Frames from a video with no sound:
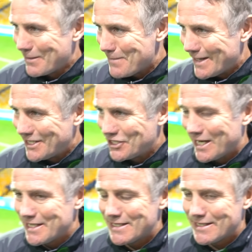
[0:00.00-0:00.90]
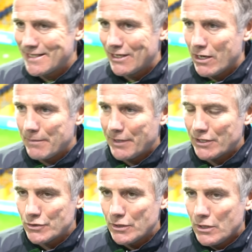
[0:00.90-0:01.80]
make many changes tonight
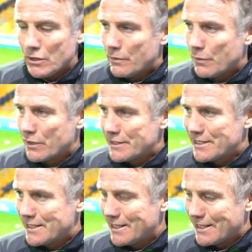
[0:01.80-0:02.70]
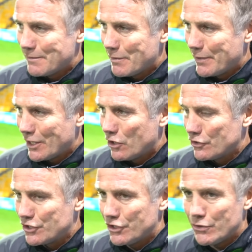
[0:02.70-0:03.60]
because we wanted to keep a bit of
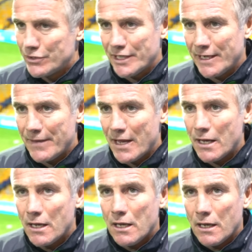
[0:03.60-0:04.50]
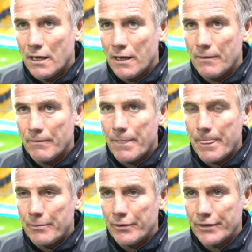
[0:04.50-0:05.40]
continuity in there.
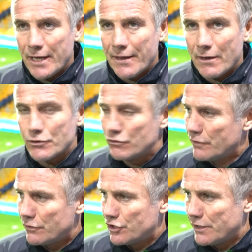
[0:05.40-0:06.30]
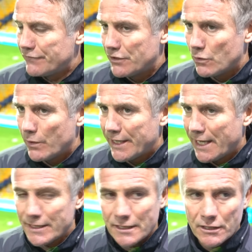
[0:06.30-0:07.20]
But yeah, that was a real shift at the
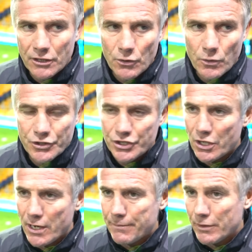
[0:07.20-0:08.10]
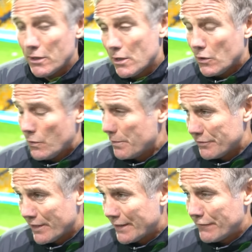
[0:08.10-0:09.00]
weekend, and another one tonight. But we'll
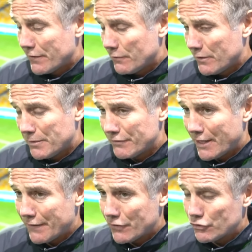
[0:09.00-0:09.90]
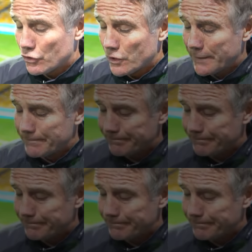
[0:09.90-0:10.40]
be ready for Crawley.